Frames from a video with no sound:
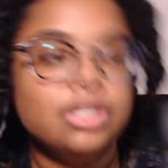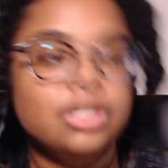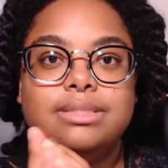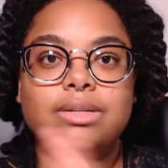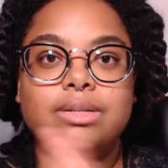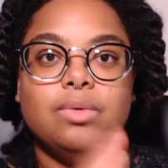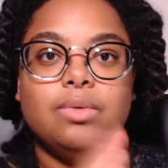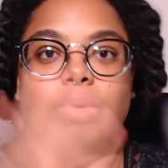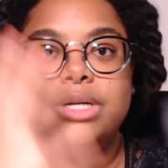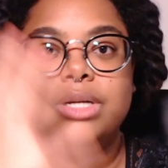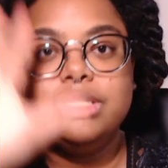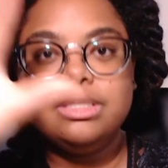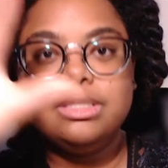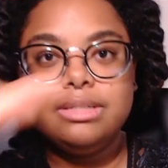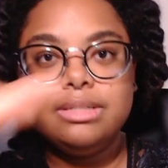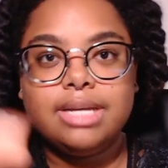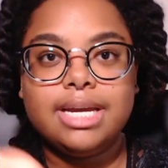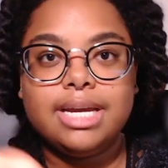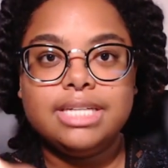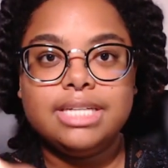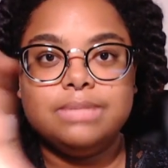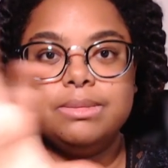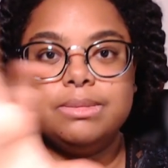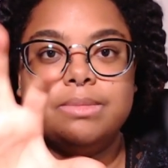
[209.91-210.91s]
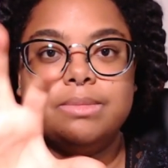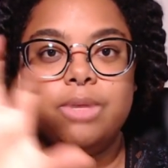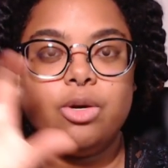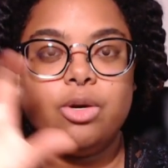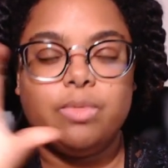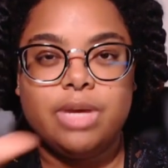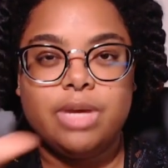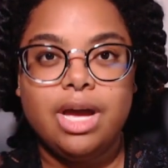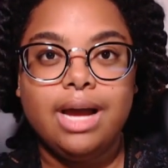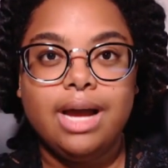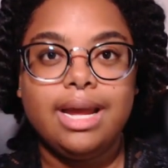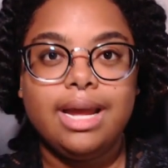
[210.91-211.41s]
So one suitcase was my
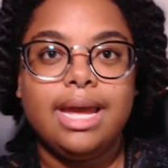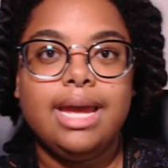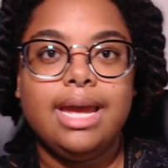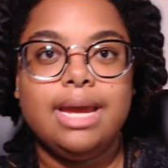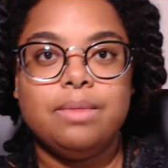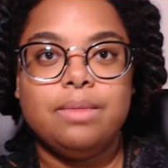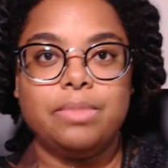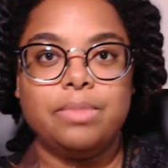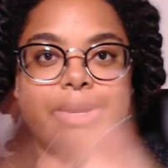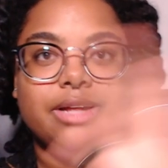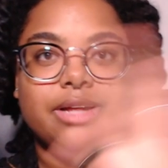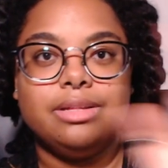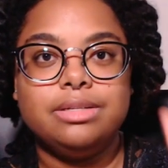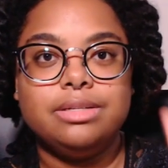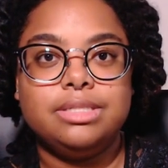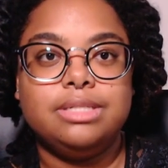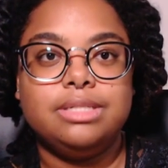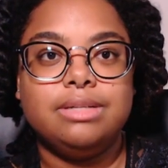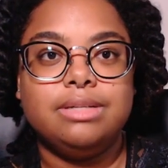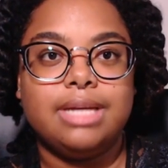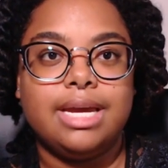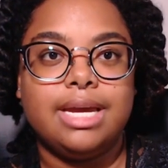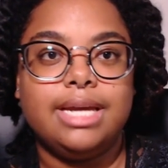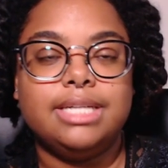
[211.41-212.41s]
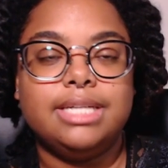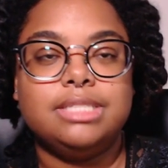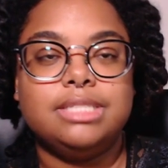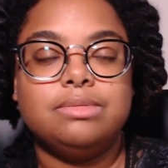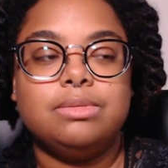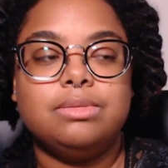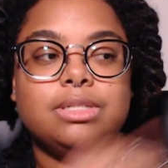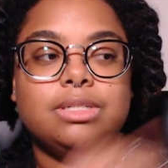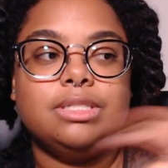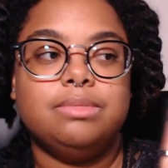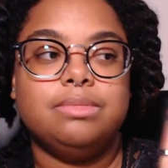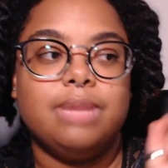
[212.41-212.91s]
omiyage and my other suitcase
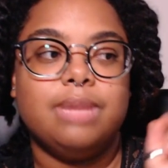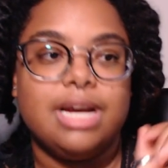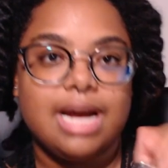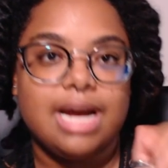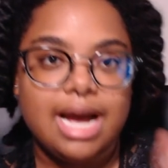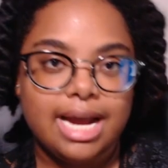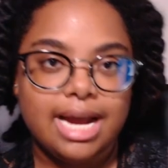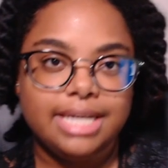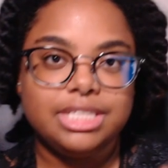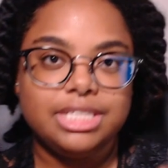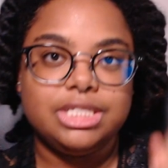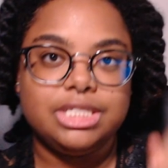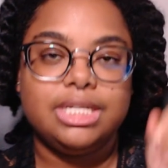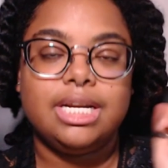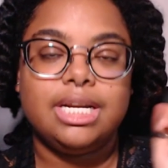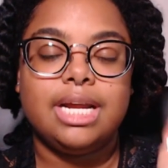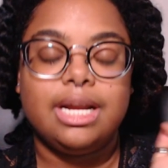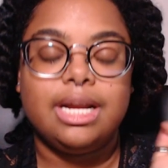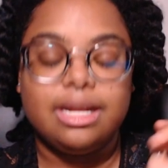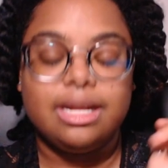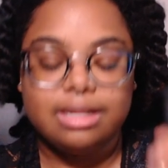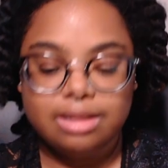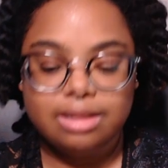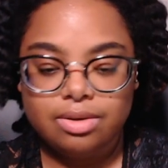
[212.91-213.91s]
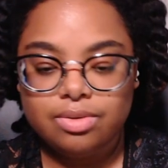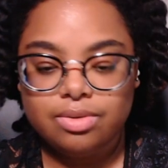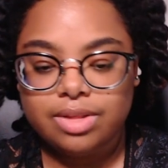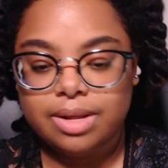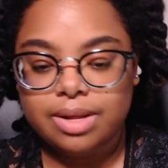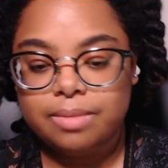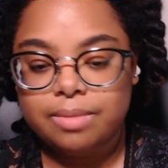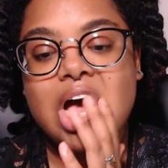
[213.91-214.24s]
was my hygiene and clothing.